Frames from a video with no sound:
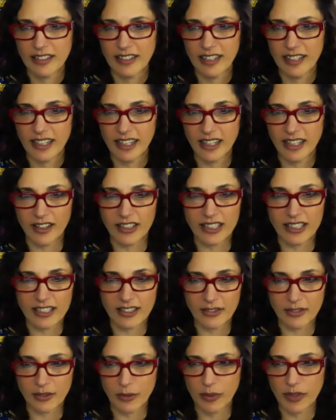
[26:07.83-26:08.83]
I got all these
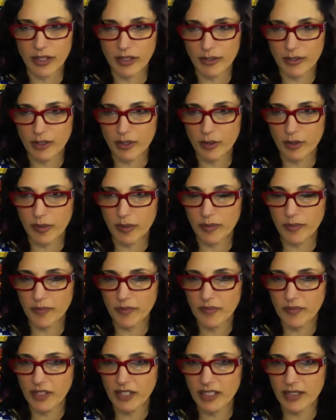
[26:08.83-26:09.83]
different windows open
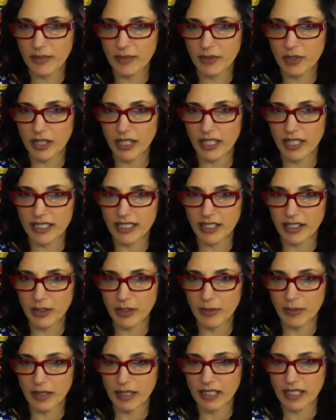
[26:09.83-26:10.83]
because I'm trying to tell
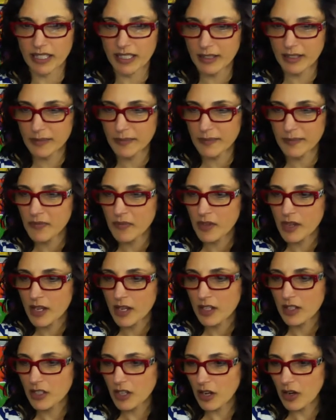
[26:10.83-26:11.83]
you about this.
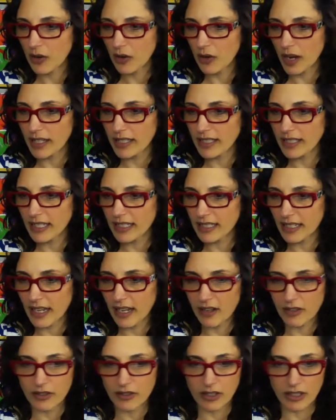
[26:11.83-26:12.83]
So I sent
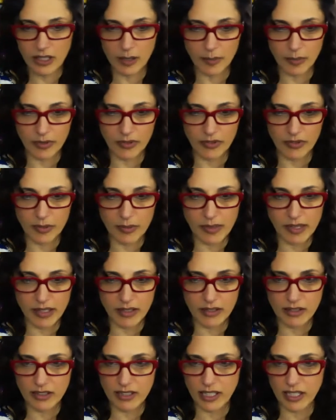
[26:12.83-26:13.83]
out a couple of
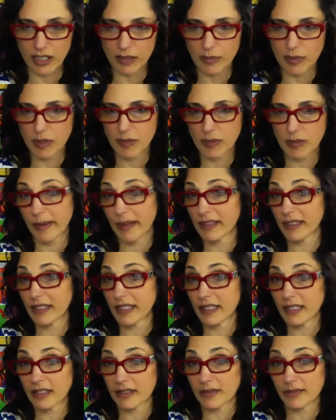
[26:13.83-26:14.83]
emails telling people about
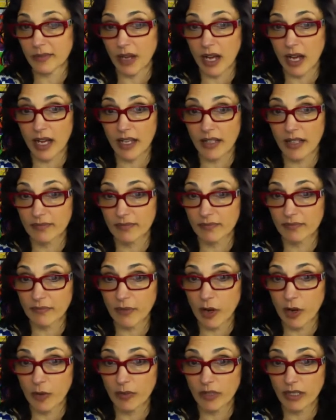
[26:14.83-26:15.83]
this. I
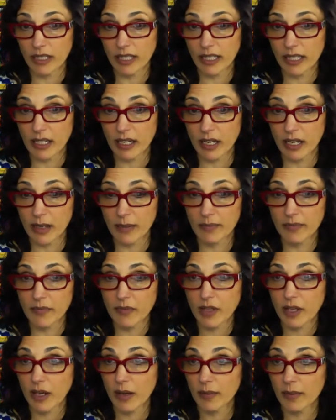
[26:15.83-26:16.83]
hope that they come. I'm
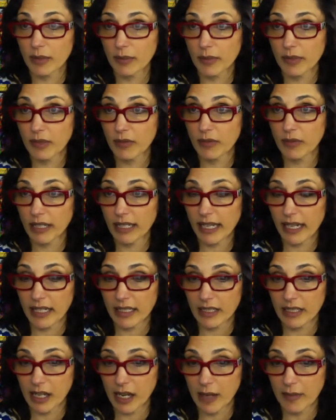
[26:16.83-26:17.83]
going to be running out of
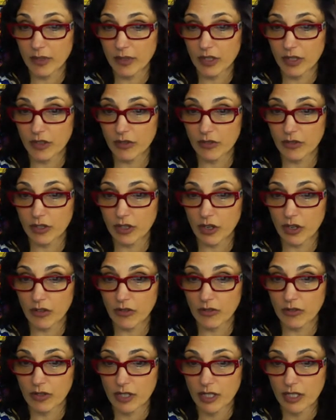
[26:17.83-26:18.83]
time soon,
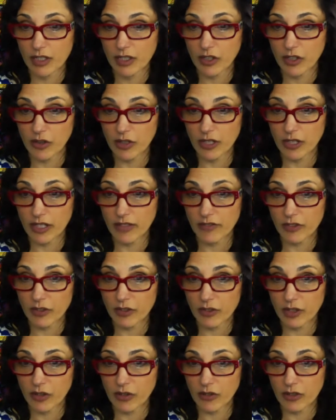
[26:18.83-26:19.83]
so Joni, if you
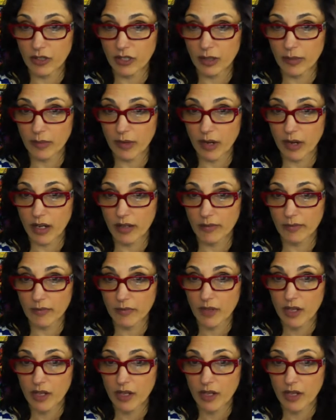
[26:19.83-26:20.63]
don't, come on.